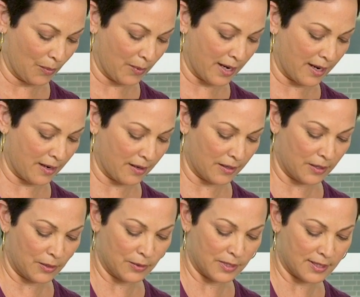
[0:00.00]
where
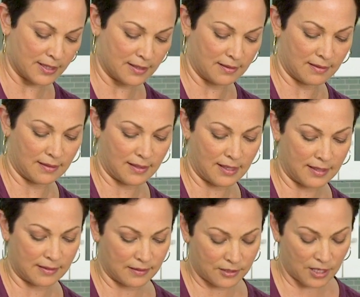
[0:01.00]
you just
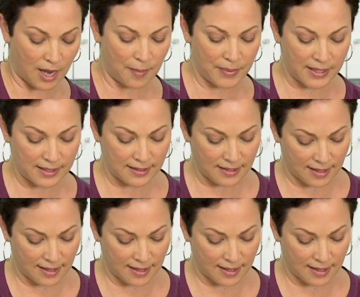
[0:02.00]
chop it